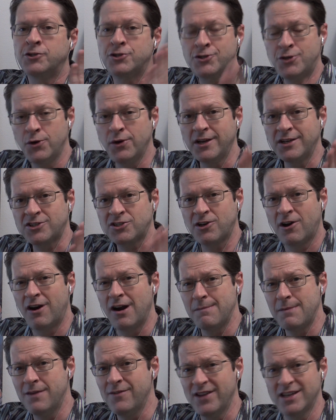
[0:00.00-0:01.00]
a shooting star
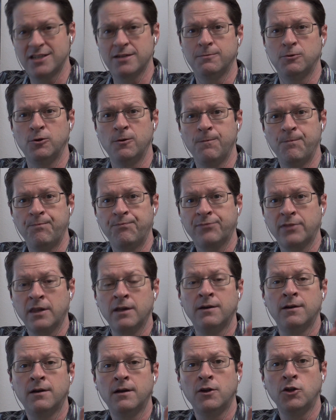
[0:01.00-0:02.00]
to be visible,
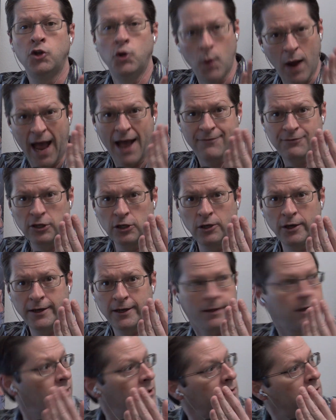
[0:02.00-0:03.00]
you have to look
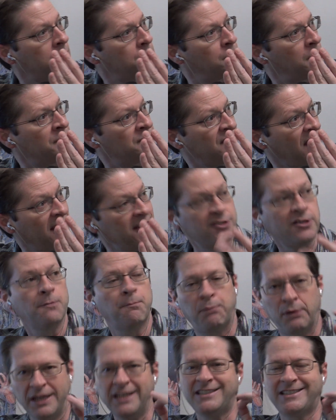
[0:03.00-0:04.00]
in the precise
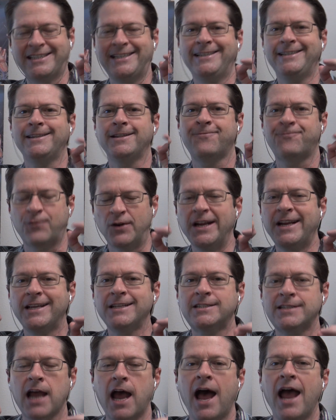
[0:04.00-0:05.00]
place in the
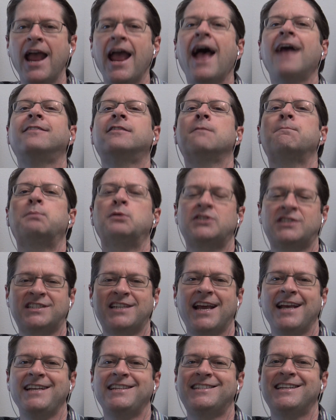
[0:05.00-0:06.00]
freaking sky at the
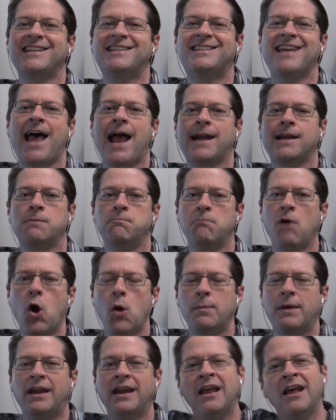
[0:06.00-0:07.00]
precise exact
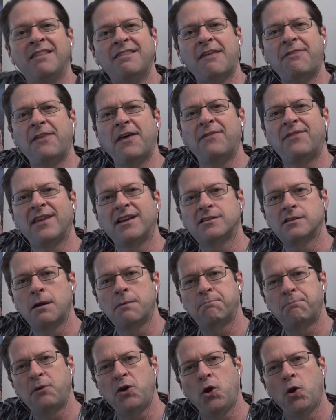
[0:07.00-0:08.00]
moment that that thing's
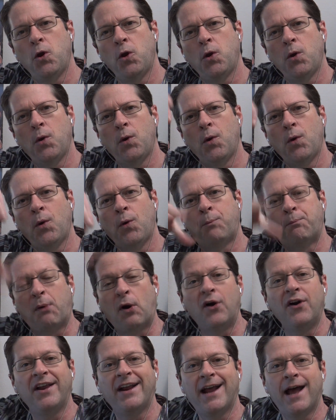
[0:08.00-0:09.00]
like
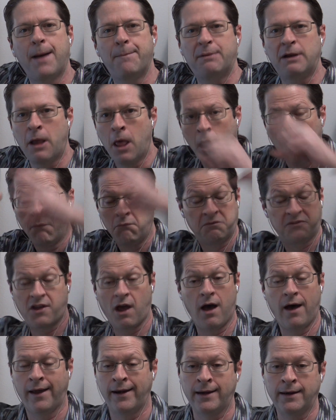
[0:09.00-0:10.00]
burning up and
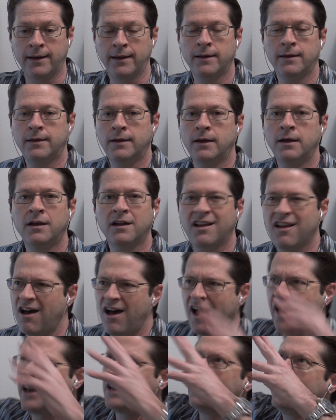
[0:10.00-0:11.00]
gone,
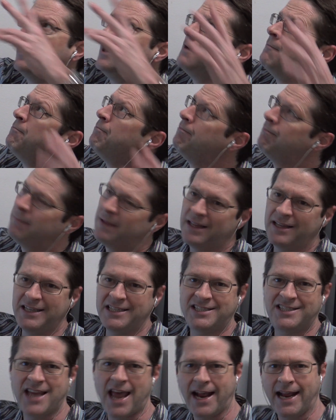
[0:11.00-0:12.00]
gone
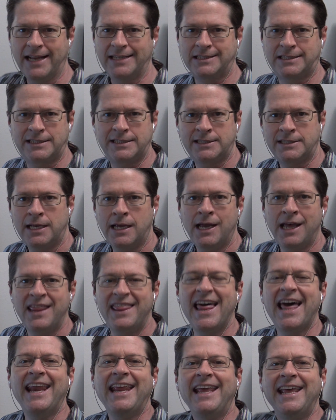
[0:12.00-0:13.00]
milliseconds
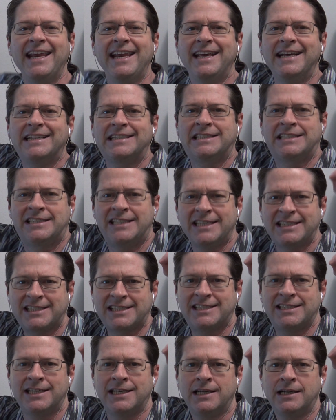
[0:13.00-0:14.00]
that it
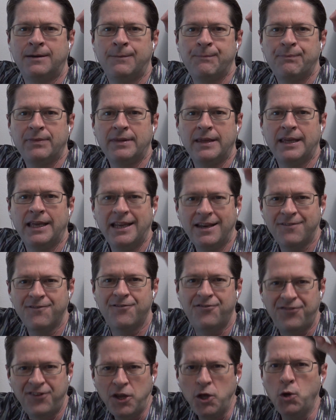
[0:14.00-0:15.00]
exists in
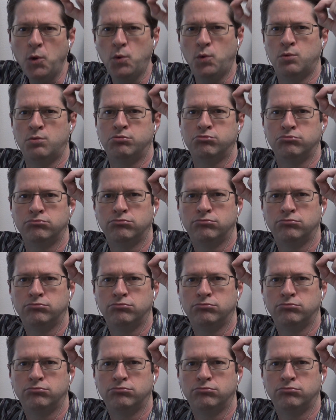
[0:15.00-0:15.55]
view.